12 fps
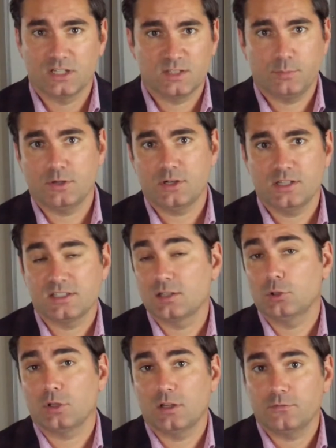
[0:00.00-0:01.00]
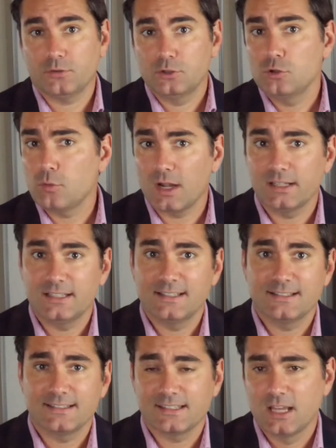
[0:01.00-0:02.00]
experienced and looking for new
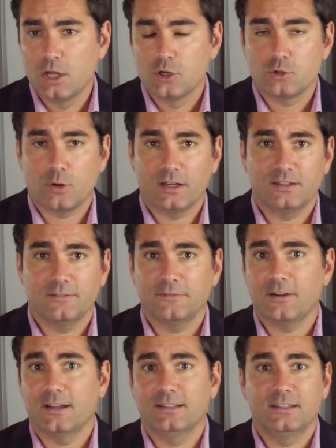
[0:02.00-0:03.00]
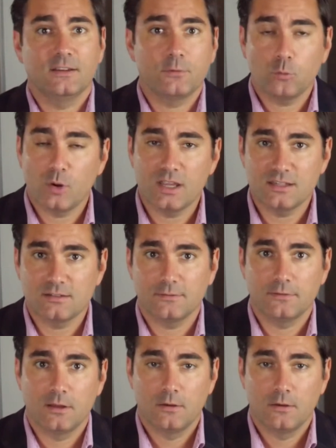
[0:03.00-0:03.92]
ideas, trying to find different ways of